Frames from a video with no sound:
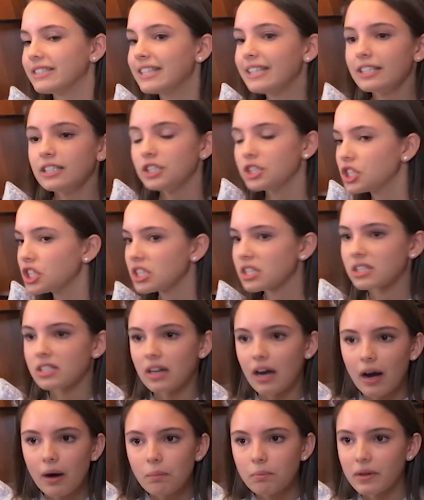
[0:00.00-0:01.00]
didn't
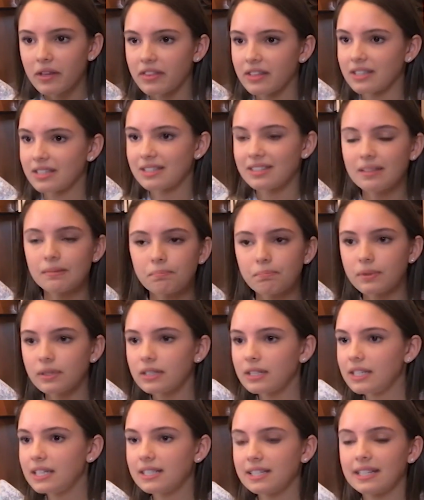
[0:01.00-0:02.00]
just come with a
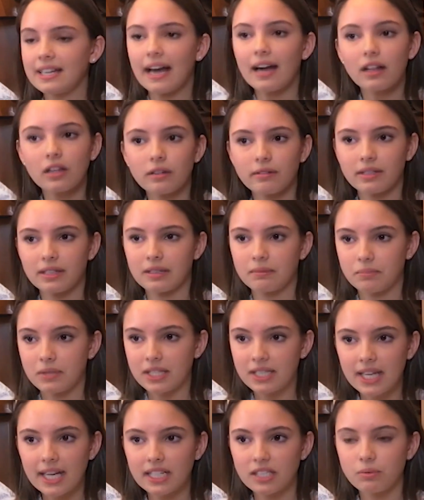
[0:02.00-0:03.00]
simple and easy algorithm
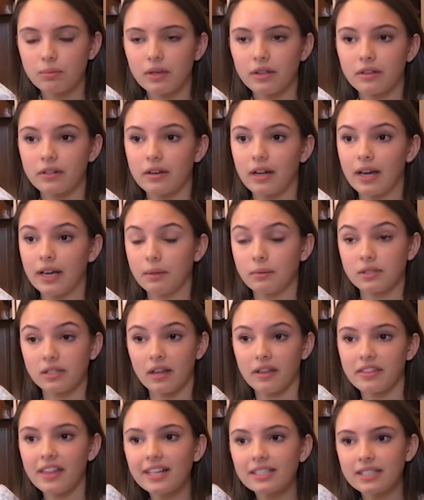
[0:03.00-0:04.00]
to test whether or not it was
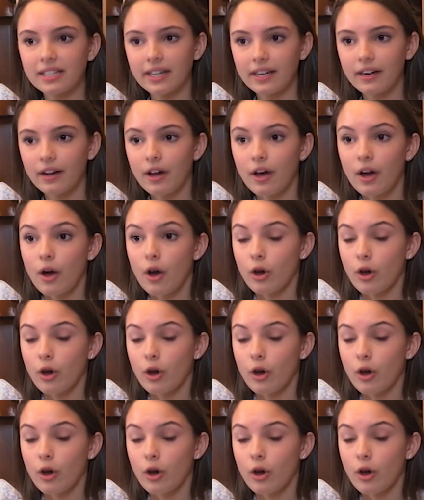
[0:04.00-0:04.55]
authentic.